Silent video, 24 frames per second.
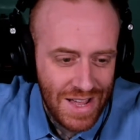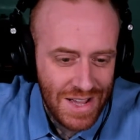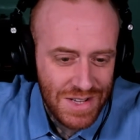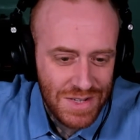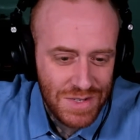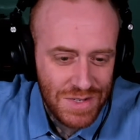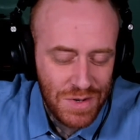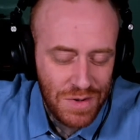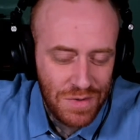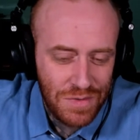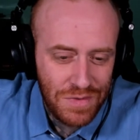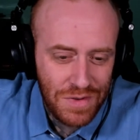
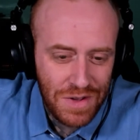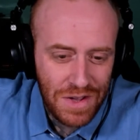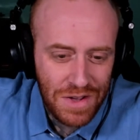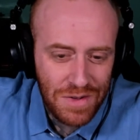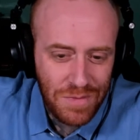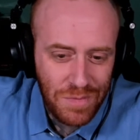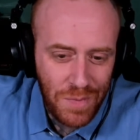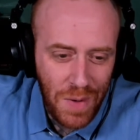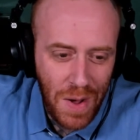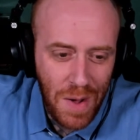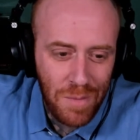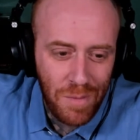So
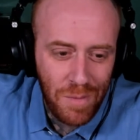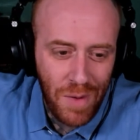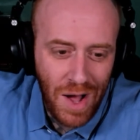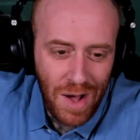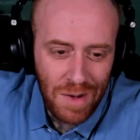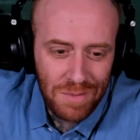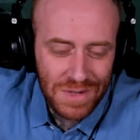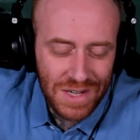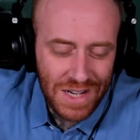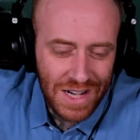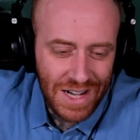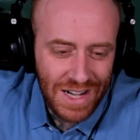if my
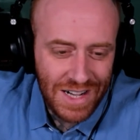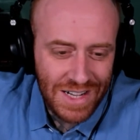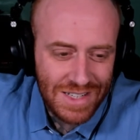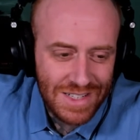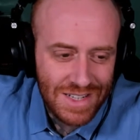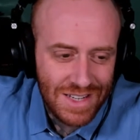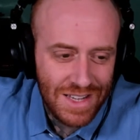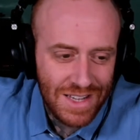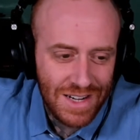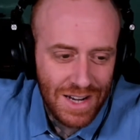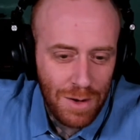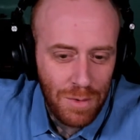mom died
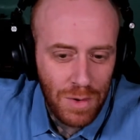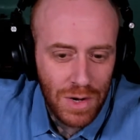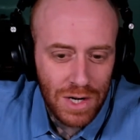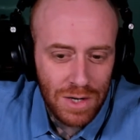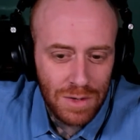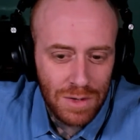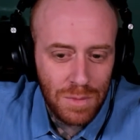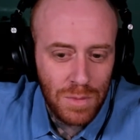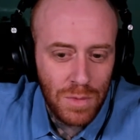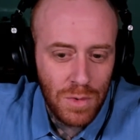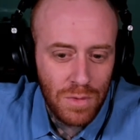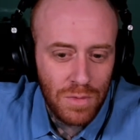and I wanted
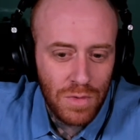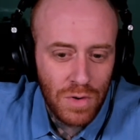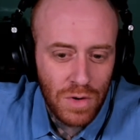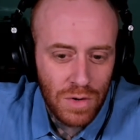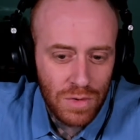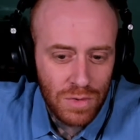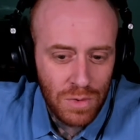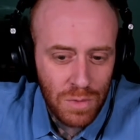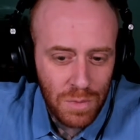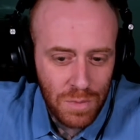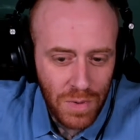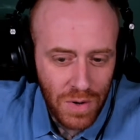to move her
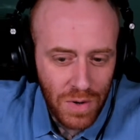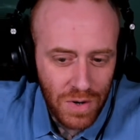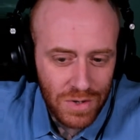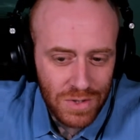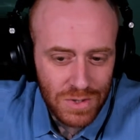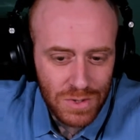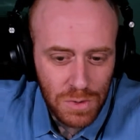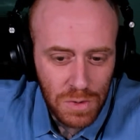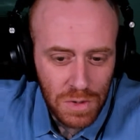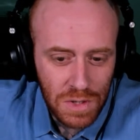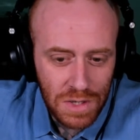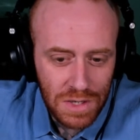through
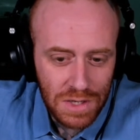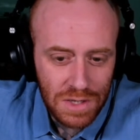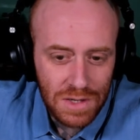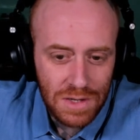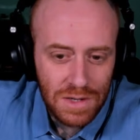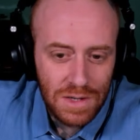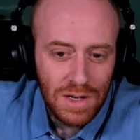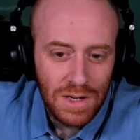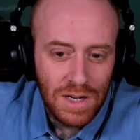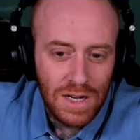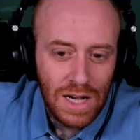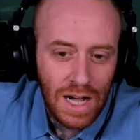purgatory,
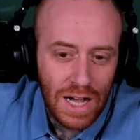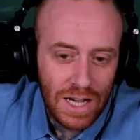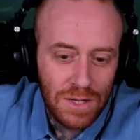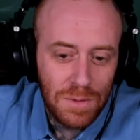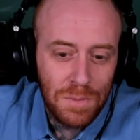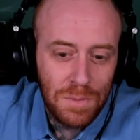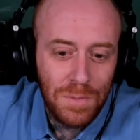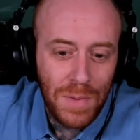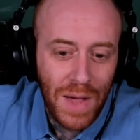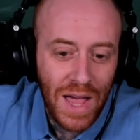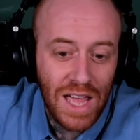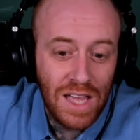I
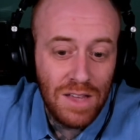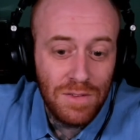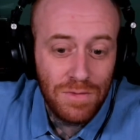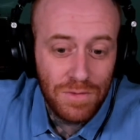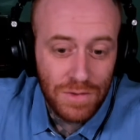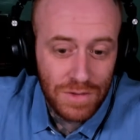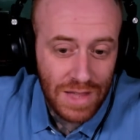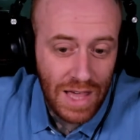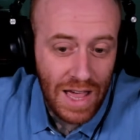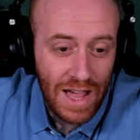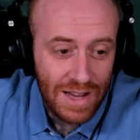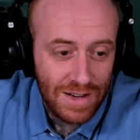could pay
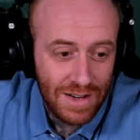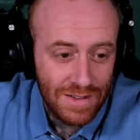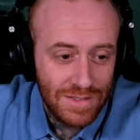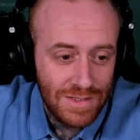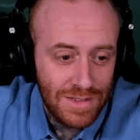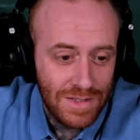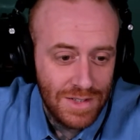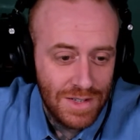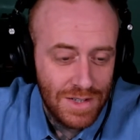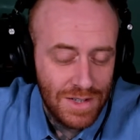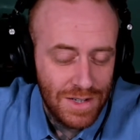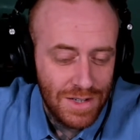for that
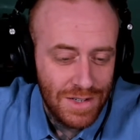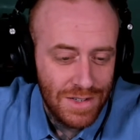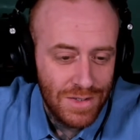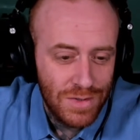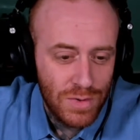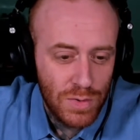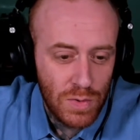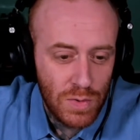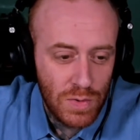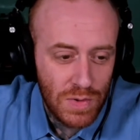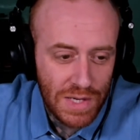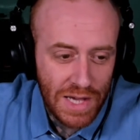
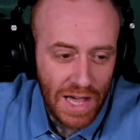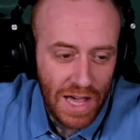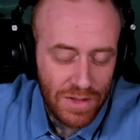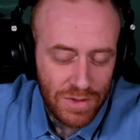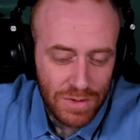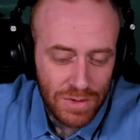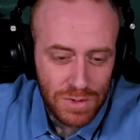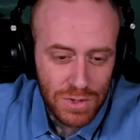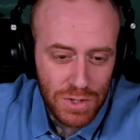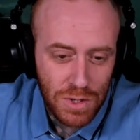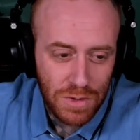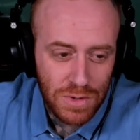through the
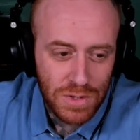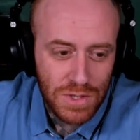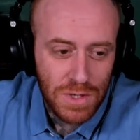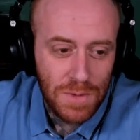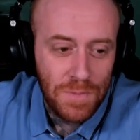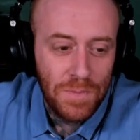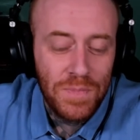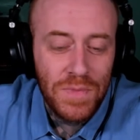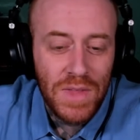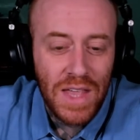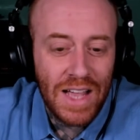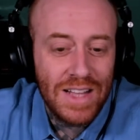Catholic Church.
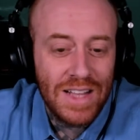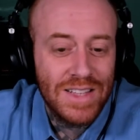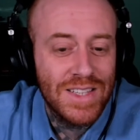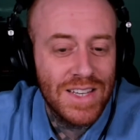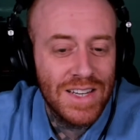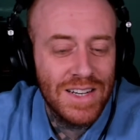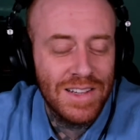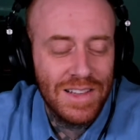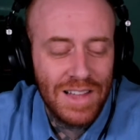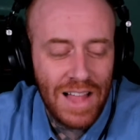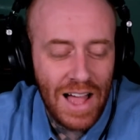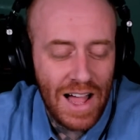It
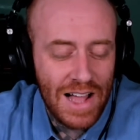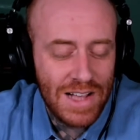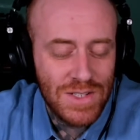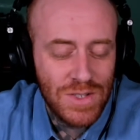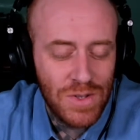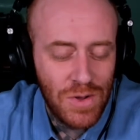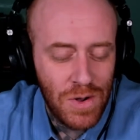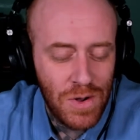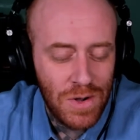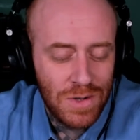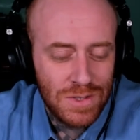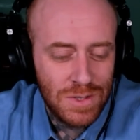didn't last
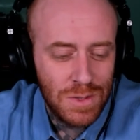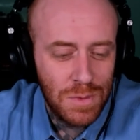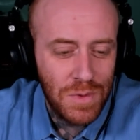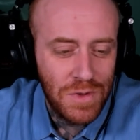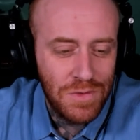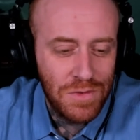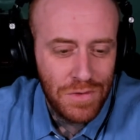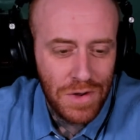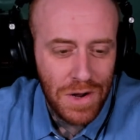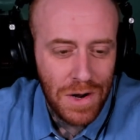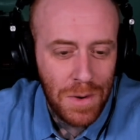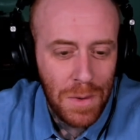long, to be
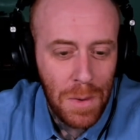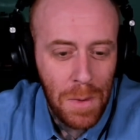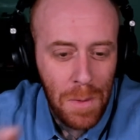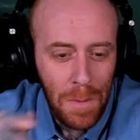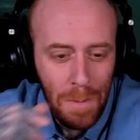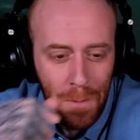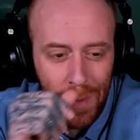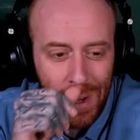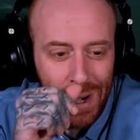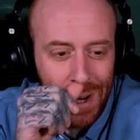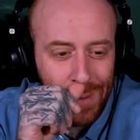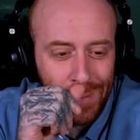fair,
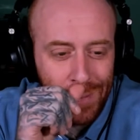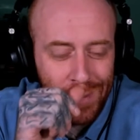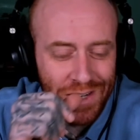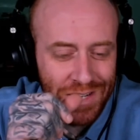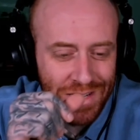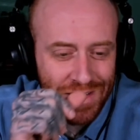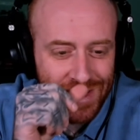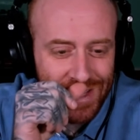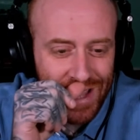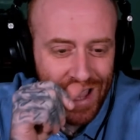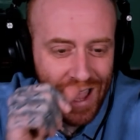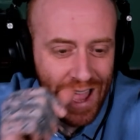but it
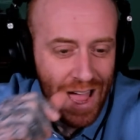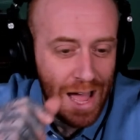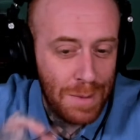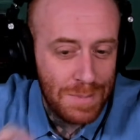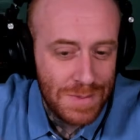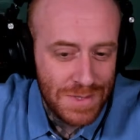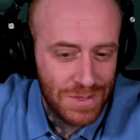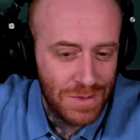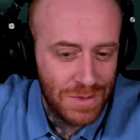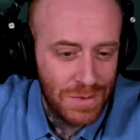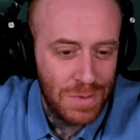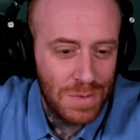is
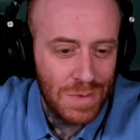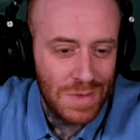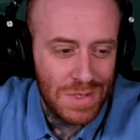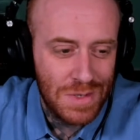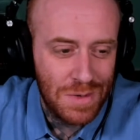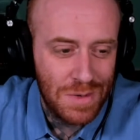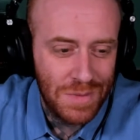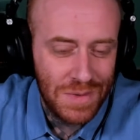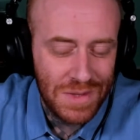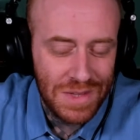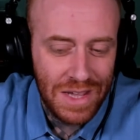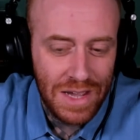absolutely
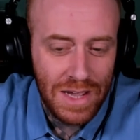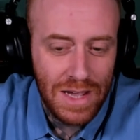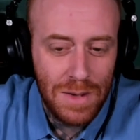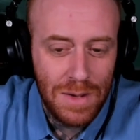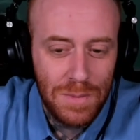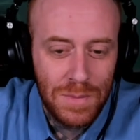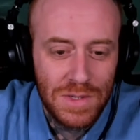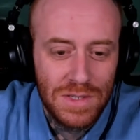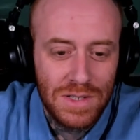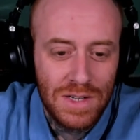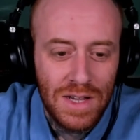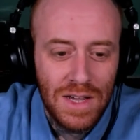something that
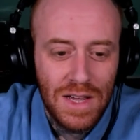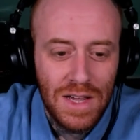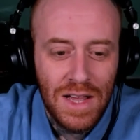happened.